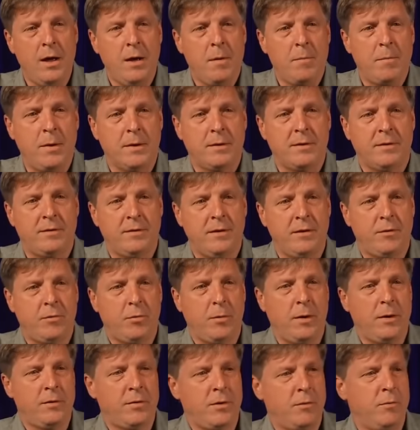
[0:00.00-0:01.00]
but the
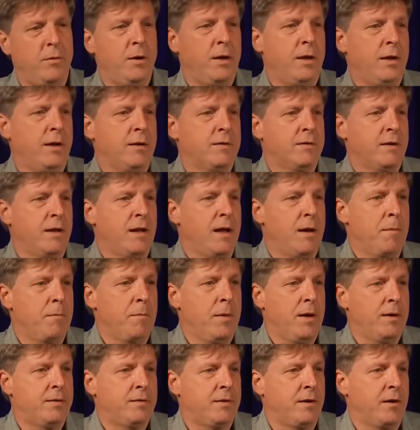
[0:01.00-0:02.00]
situation really is a lot
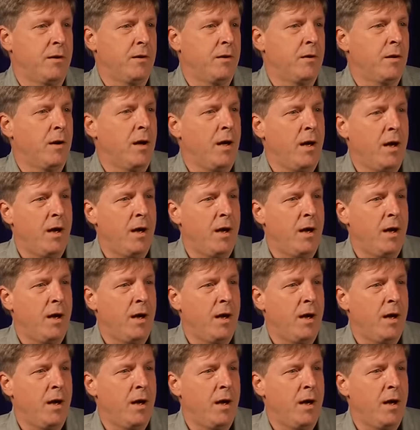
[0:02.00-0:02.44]
messier.